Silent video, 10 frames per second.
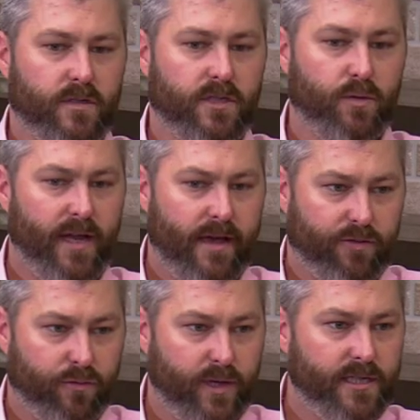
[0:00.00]
so we
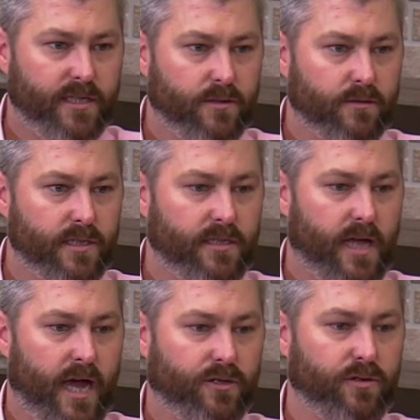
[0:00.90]
have three distilleries
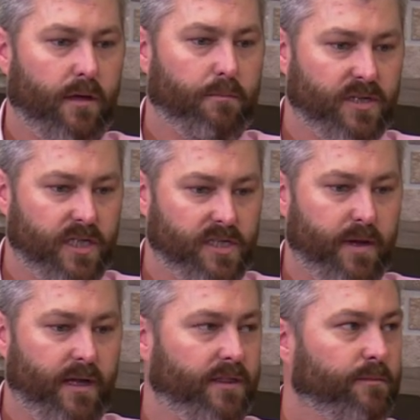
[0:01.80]
actually
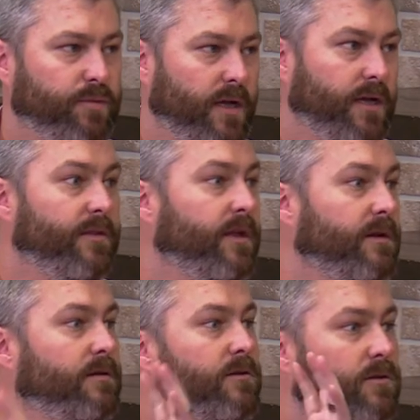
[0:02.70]
participating in the blend, and
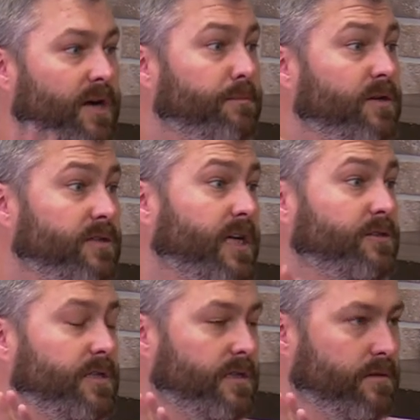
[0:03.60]
then Crowded Barrel's
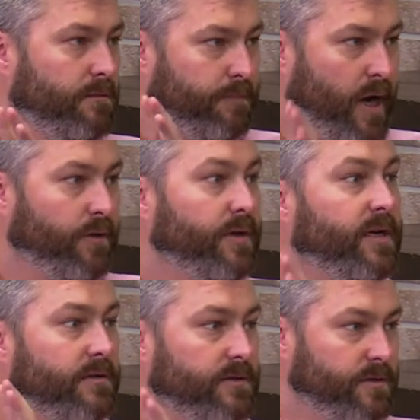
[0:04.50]
actually
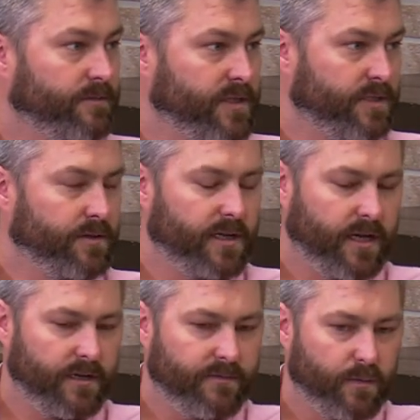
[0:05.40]
bottling it and
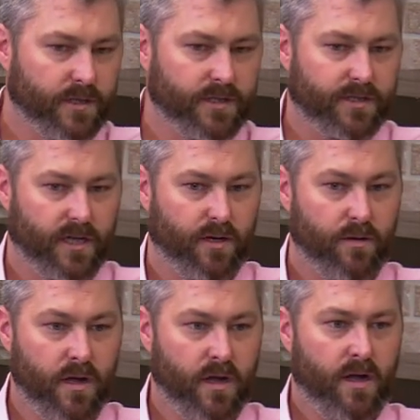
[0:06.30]
facilitating it for us. Okay.
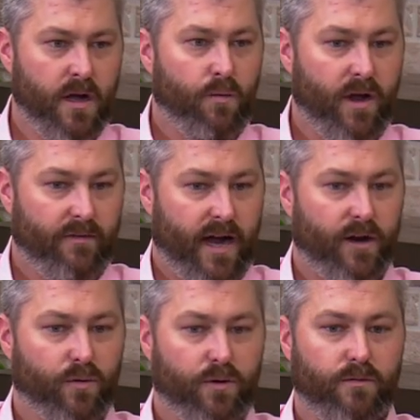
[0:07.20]
So, we have
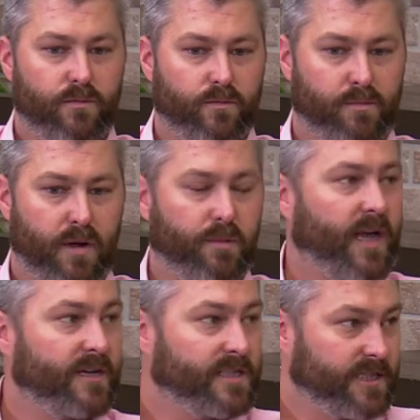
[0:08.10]
Iron Root
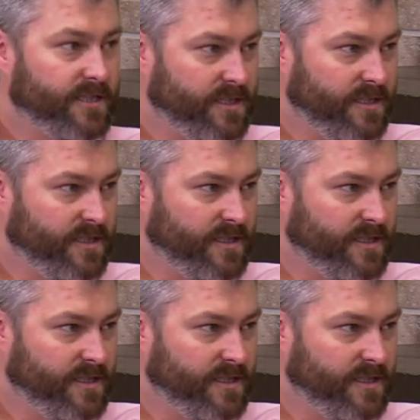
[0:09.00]
Republic out of Denison.